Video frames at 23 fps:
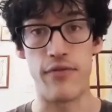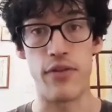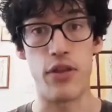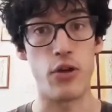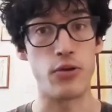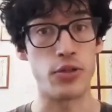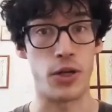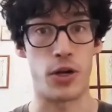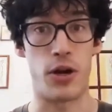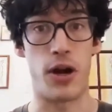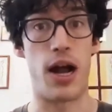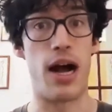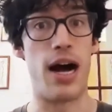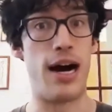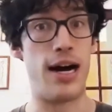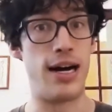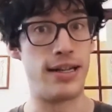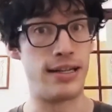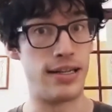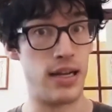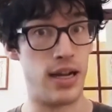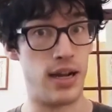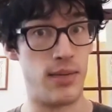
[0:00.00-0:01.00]
Those are
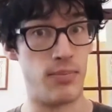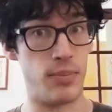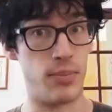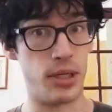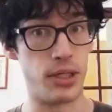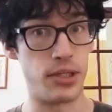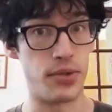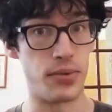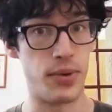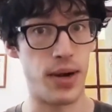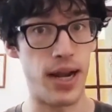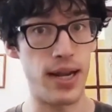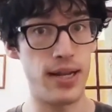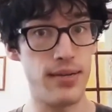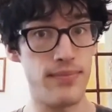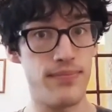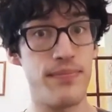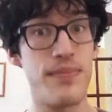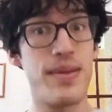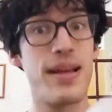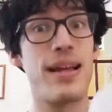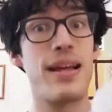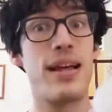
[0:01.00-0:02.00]
odd numbers, right?
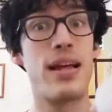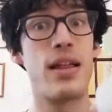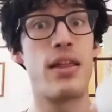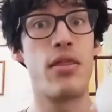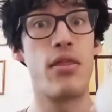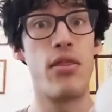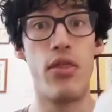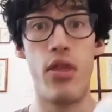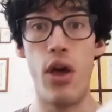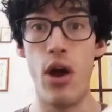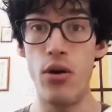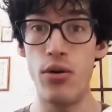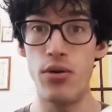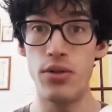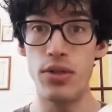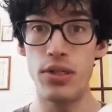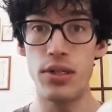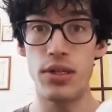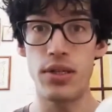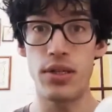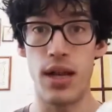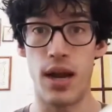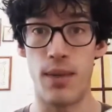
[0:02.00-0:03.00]

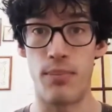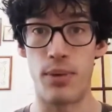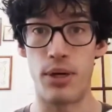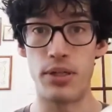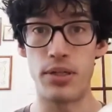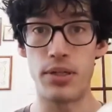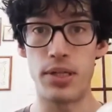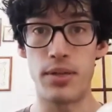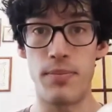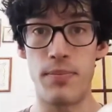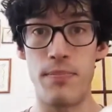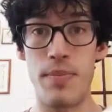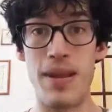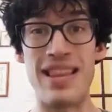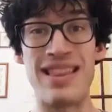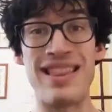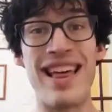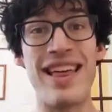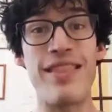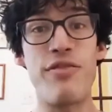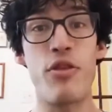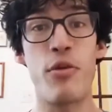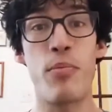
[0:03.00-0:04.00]
Those numbers mean
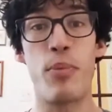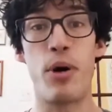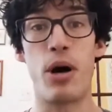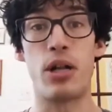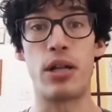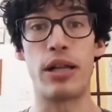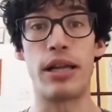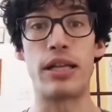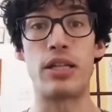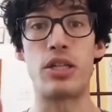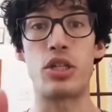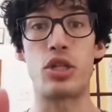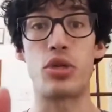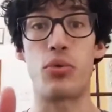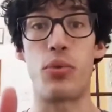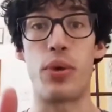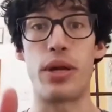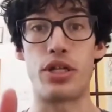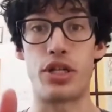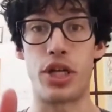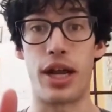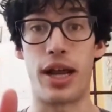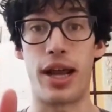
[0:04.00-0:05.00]
that the ball is
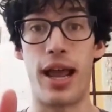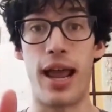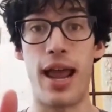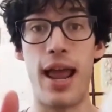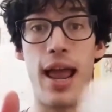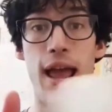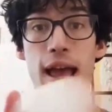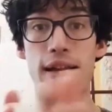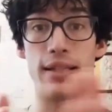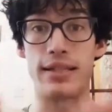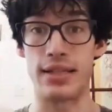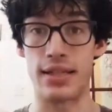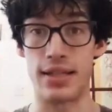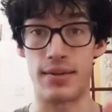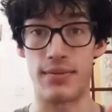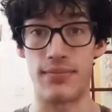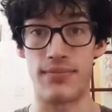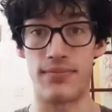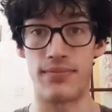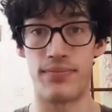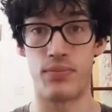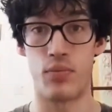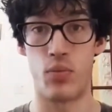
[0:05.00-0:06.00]
switching hands.
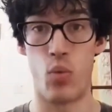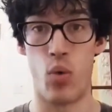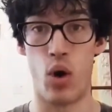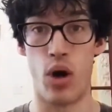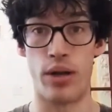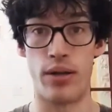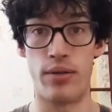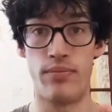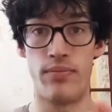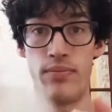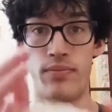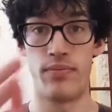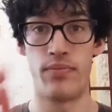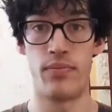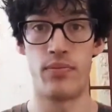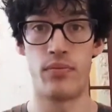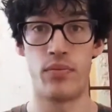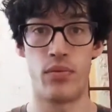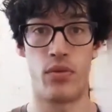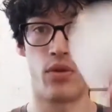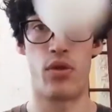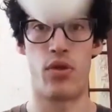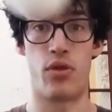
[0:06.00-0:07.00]
1,
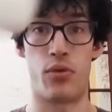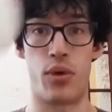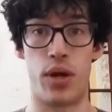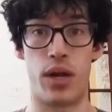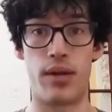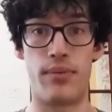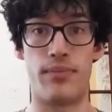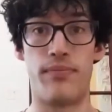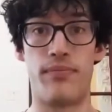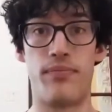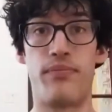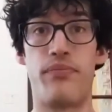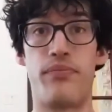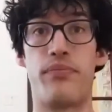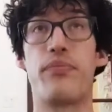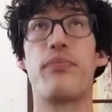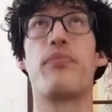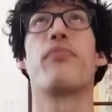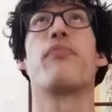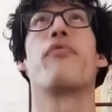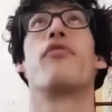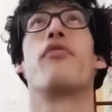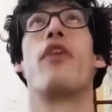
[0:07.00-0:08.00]
3,
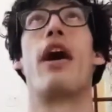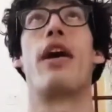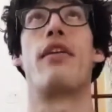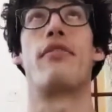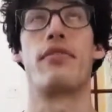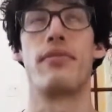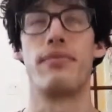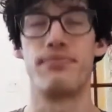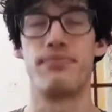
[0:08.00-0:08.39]
5.